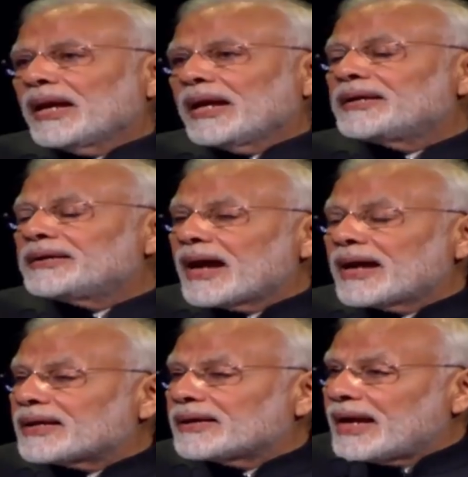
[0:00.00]
India
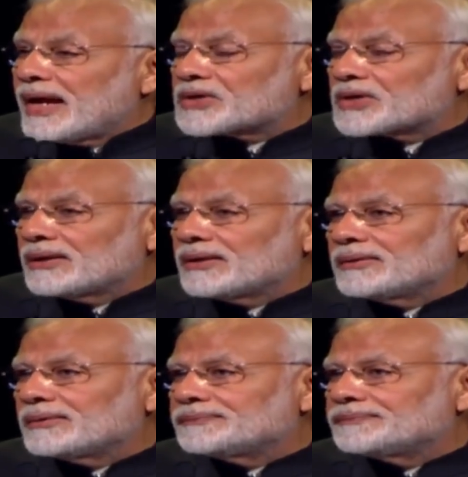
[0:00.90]
is a nation
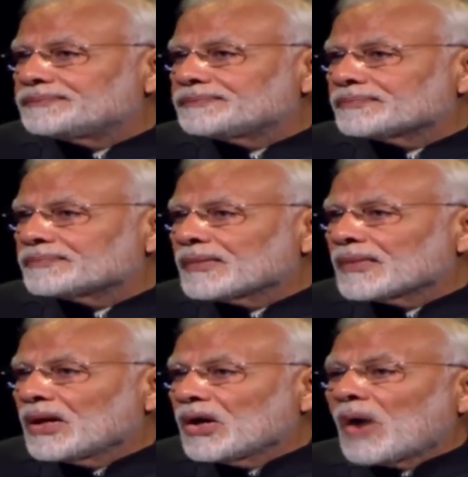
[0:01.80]

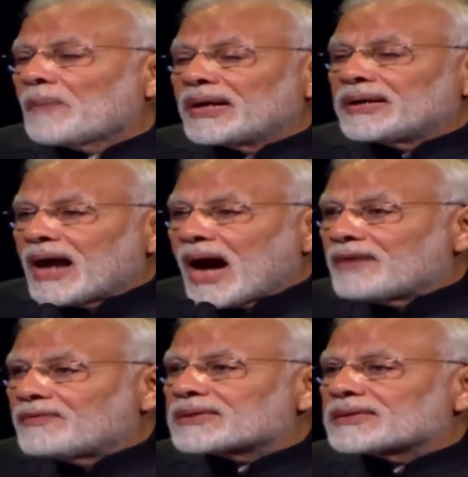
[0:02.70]
of a
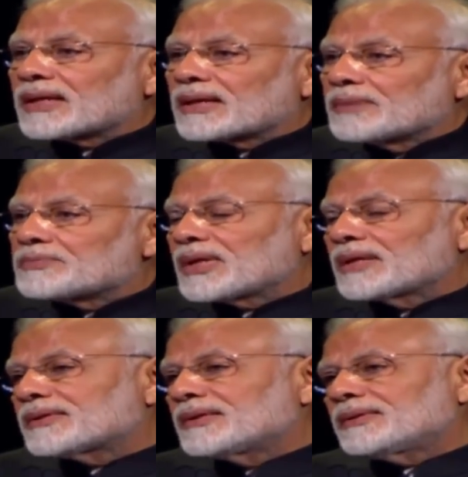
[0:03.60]
diverse
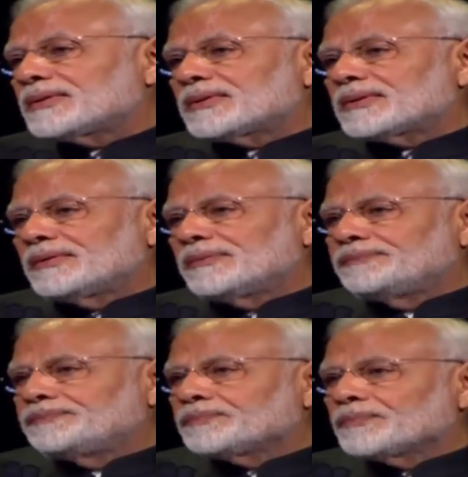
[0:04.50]
circumstances
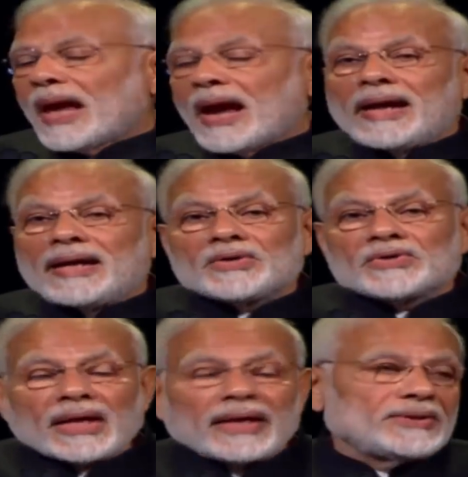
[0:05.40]

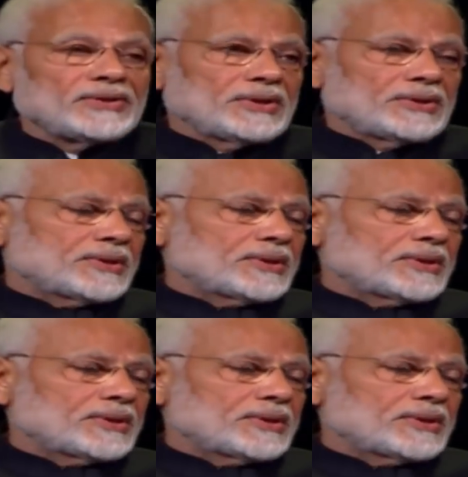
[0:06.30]
and challenges.